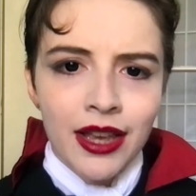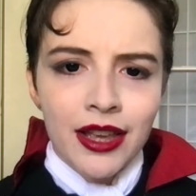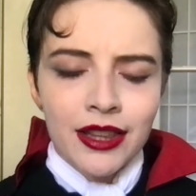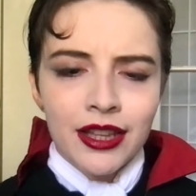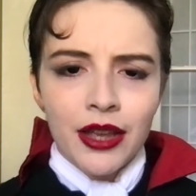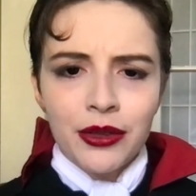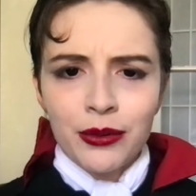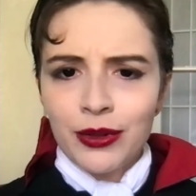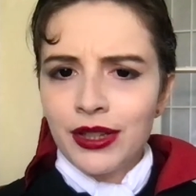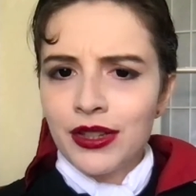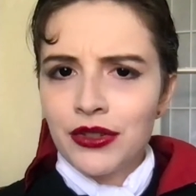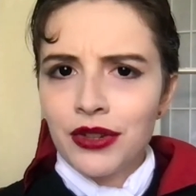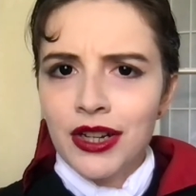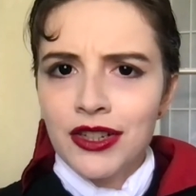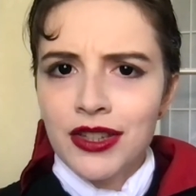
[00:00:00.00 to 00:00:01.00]
The other really
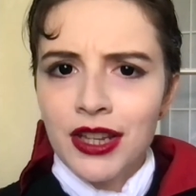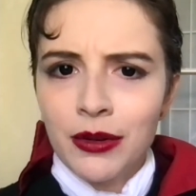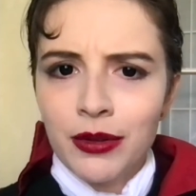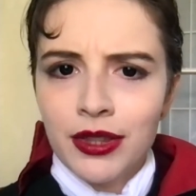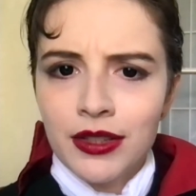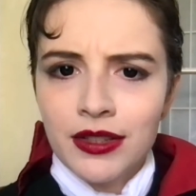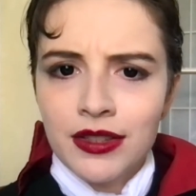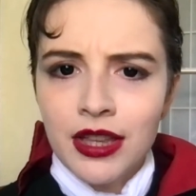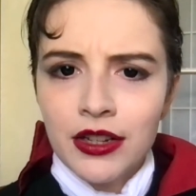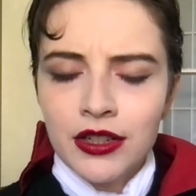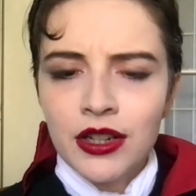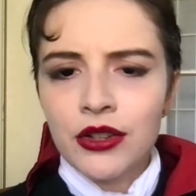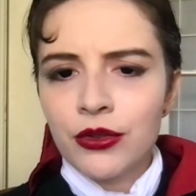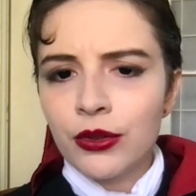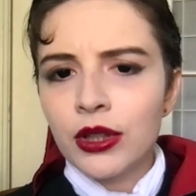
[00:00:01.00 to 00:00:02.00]
strange thing with this is that
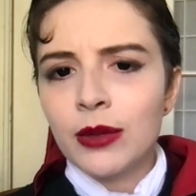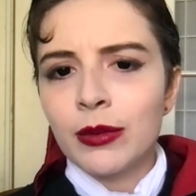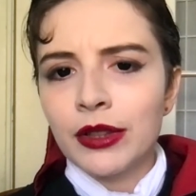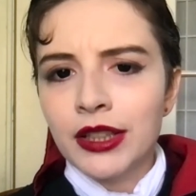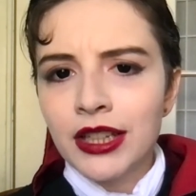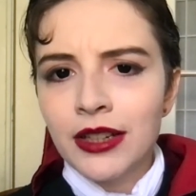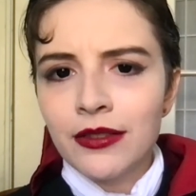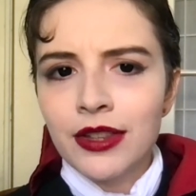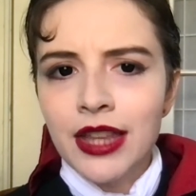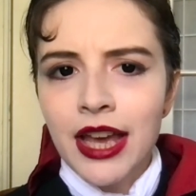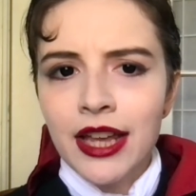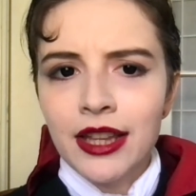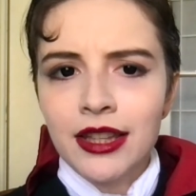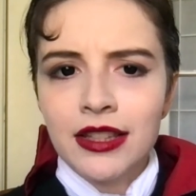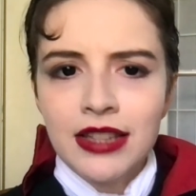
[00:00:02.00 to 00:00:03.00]
she truly believed
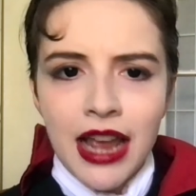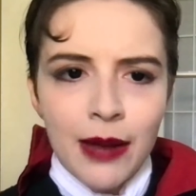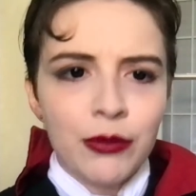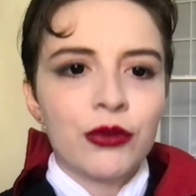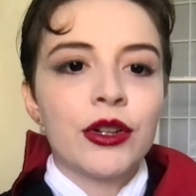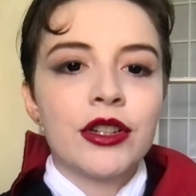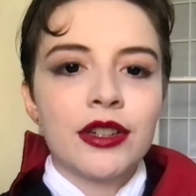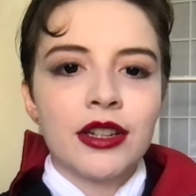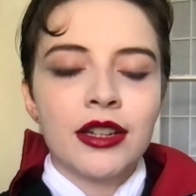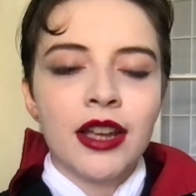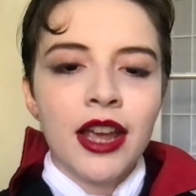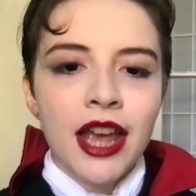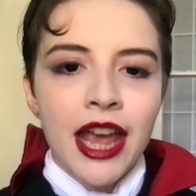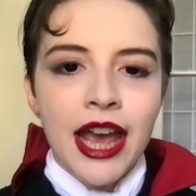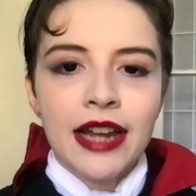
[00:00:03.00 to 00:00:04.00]
that this apparition
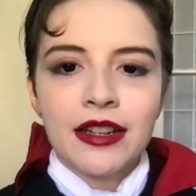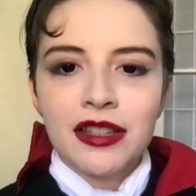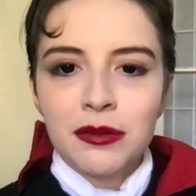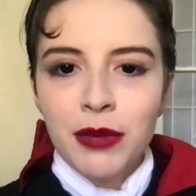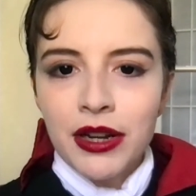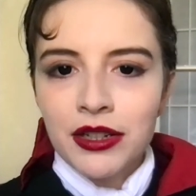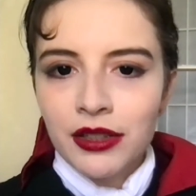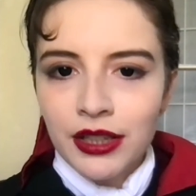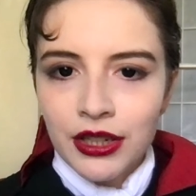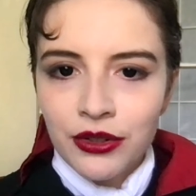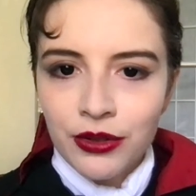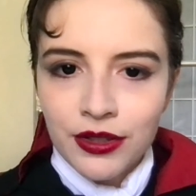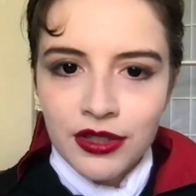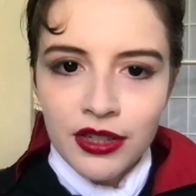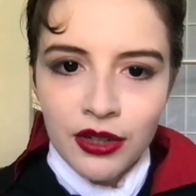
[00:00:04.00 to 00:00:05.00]
had a special
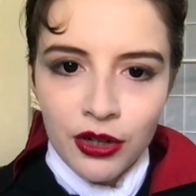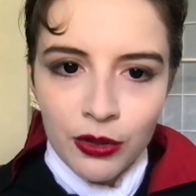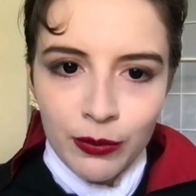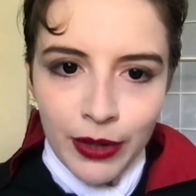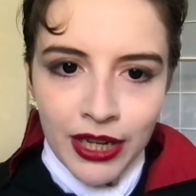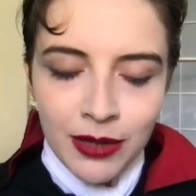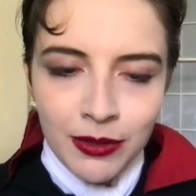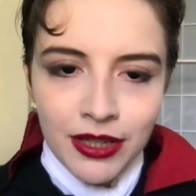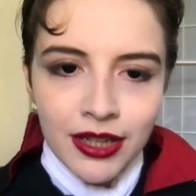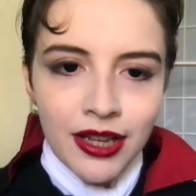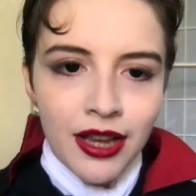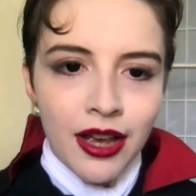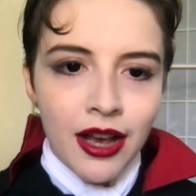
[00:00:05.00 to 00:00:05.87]
interest in her baby.